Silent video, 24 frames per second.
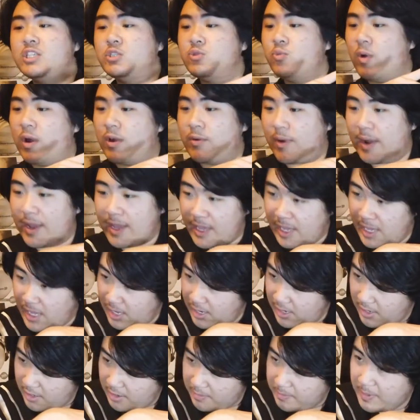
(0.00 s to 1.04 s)
H1 right
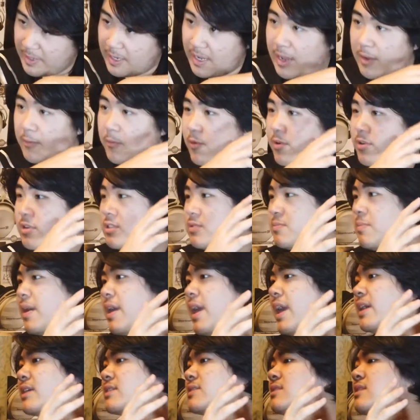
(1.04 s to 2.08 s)
here, but where's my
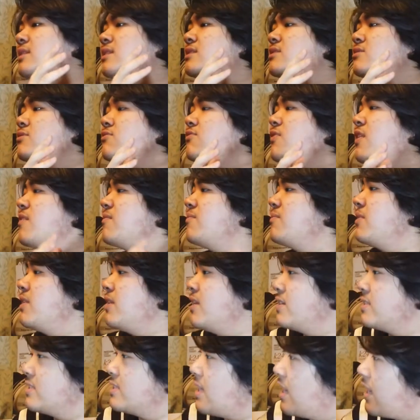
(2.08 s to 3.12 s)
XD05
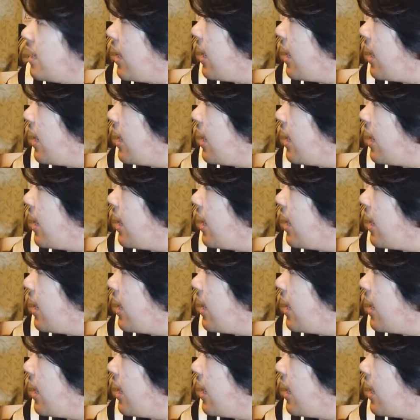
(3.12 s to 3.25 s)
Plus?